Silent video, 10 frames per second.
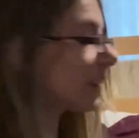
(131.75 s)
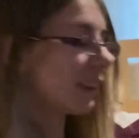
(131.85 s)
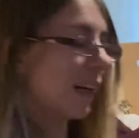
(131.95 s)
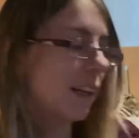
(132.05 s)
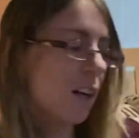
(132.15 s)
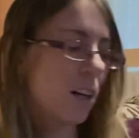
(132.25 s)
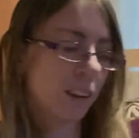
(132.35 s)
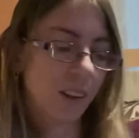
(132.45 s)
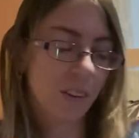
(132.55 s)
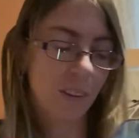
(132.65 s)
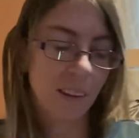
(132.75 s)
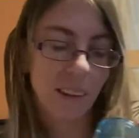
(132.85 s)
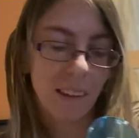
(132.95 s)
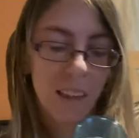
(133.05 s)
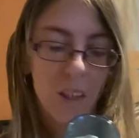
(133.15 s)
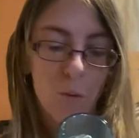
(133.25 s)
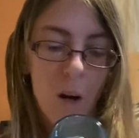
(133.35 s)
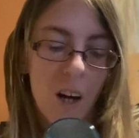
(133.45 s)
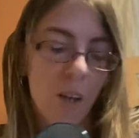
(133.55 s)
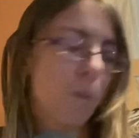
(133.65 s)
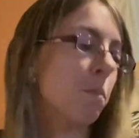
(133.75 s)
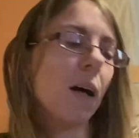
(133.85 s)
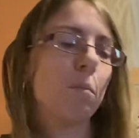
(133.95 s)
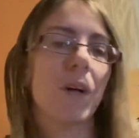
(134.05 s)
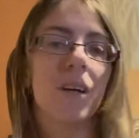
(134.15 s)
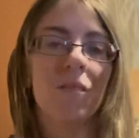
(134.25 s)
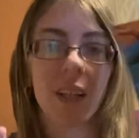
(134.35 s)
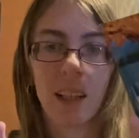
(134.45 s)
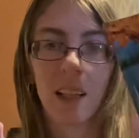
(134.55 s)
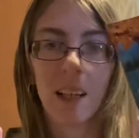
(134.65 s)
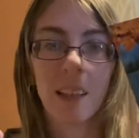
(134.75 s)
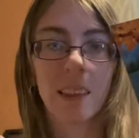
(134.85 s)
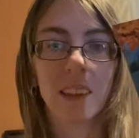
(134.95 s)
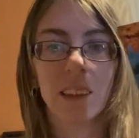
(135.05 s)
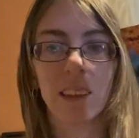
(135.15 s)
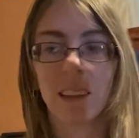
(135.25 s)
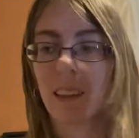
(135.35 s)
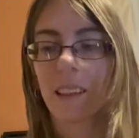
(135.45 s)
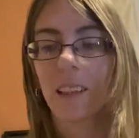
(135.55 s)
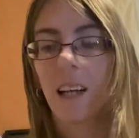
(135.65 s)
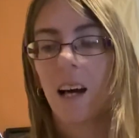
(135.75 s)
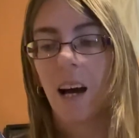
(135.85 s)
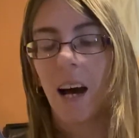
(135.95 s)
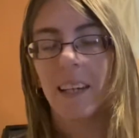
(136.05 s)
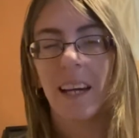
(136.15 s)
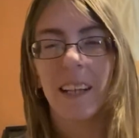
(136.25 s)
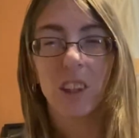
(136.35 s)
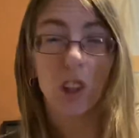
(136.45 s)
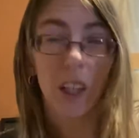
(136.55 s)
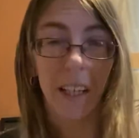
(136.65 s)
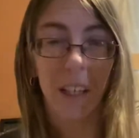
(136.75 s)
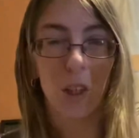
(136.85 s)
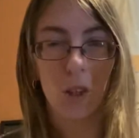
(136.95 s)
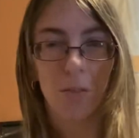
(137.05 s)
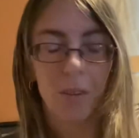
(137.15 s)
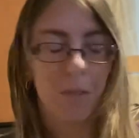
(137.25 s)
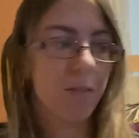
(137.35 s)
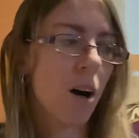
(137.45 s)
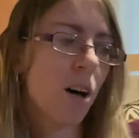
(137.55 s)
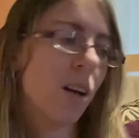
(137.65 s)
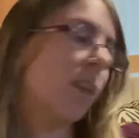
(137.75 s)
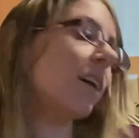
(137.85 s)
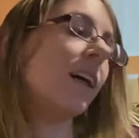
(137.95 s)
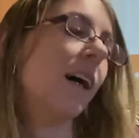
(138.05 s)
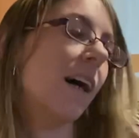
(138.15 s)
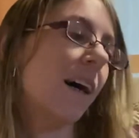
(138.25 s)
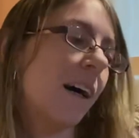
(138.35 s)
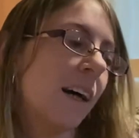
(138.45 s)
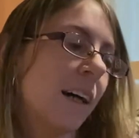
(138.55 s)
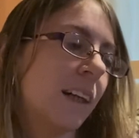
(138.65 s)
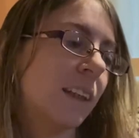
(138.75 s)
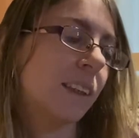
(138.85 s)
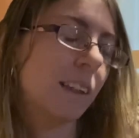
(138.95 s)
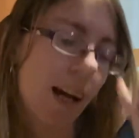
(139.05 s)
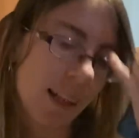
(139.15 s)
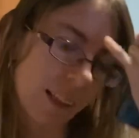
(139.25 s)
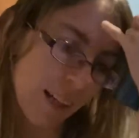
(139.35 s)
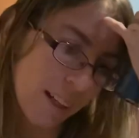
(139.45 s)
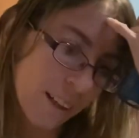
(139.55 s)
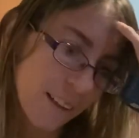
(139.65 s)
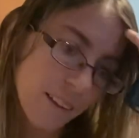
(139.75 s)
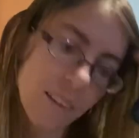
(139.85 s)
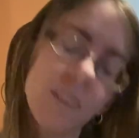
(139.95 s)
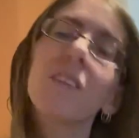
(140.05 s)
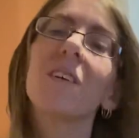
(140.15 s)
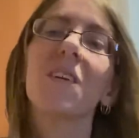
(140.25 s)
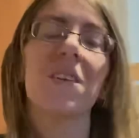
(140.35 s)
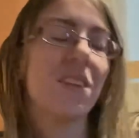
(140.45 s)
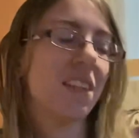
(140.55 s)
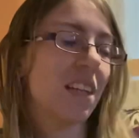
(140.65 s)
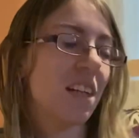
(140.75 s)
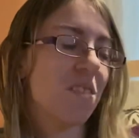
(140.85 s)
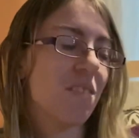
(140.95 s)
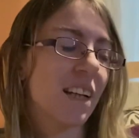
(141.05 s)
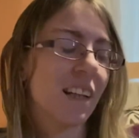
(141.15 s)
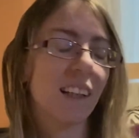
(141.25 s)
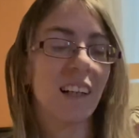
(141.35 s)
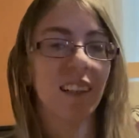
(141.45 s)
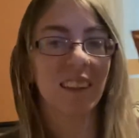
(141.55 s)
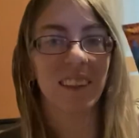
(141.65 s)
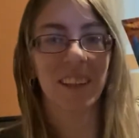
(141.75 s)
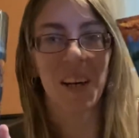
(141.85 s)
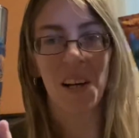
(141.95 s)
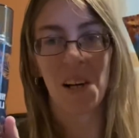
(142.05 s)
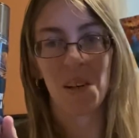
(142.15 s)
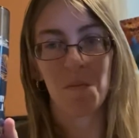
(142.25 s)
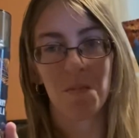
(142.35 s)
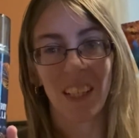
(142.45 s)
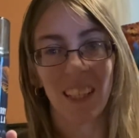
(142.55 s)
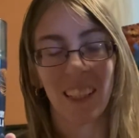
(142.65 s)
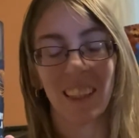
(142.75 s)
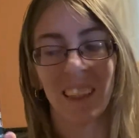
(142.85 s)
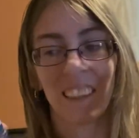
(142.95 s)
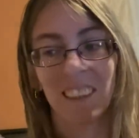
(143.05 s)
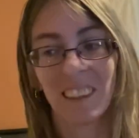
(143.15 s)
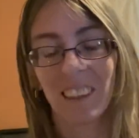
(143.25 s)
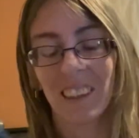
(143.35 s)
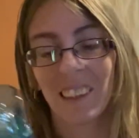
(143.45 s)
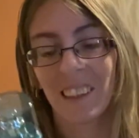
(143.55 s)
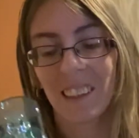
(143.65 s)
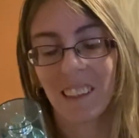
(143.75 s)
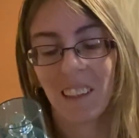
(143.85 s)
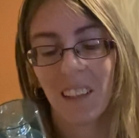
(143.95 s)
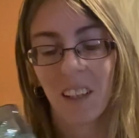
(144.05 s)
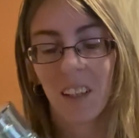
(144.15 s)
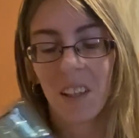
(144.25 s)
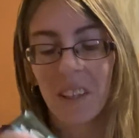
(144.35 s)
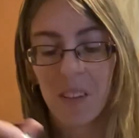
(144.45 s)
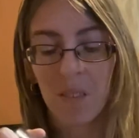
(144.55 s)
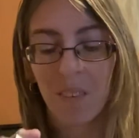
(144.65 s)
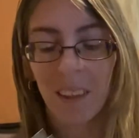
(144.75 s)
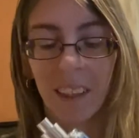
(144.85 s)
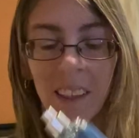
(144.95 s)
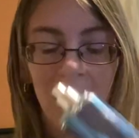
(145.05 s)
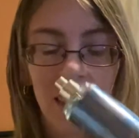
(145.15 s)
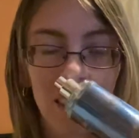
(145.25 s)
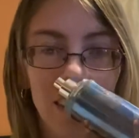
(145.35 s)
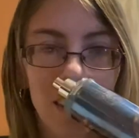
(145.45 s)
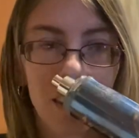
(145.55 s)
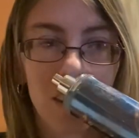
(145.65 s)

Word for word: scent also. This is the wild blackberry and vanilla. This is a nice change for fall. And I like the vanilla um, in this. This is really nice